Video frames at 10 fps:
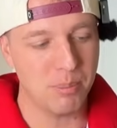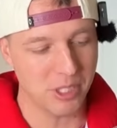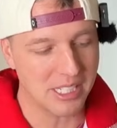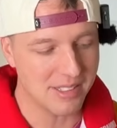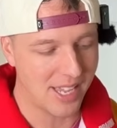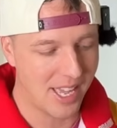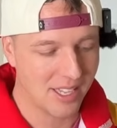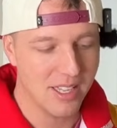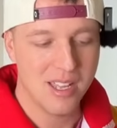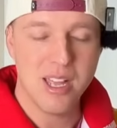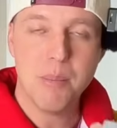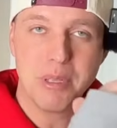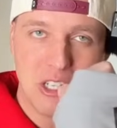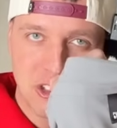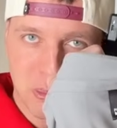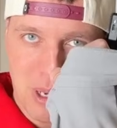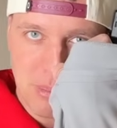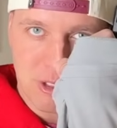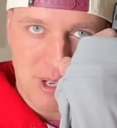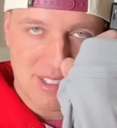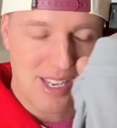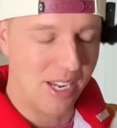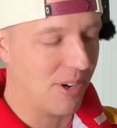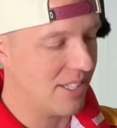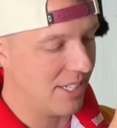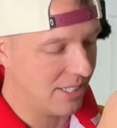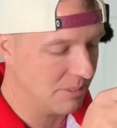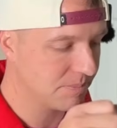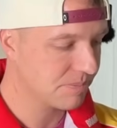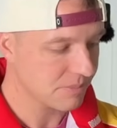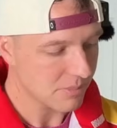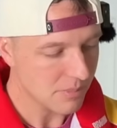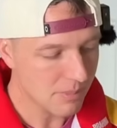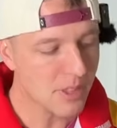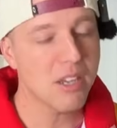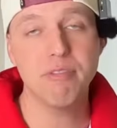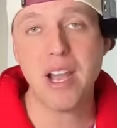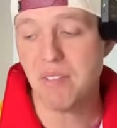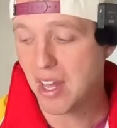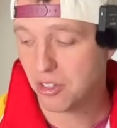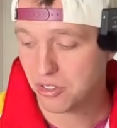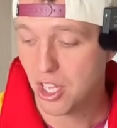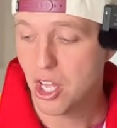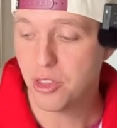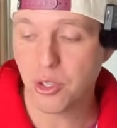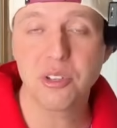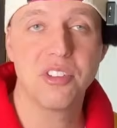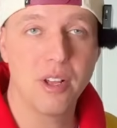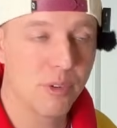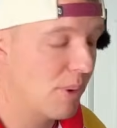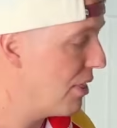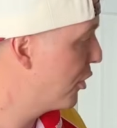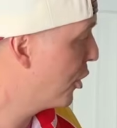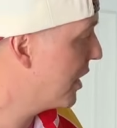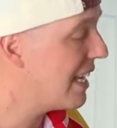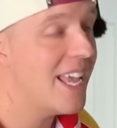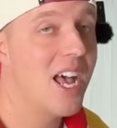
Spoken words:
looking tag. But there's your public rec tag right there. $5. Those will sell for around 30